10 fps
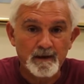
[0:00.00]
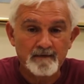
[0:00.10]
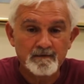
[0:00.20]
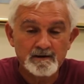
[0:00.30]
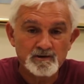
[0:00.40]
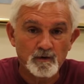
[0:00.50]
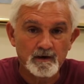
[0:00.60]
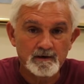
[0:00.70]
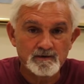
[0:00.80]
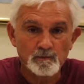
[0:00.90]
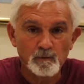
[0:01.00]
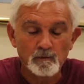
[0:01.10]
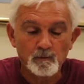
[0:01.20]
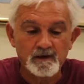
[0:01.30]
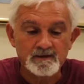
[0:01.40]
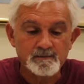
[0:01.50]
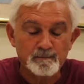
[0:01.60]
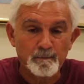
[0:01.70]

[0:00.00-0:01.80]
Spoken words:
paving and drainage, and roadways.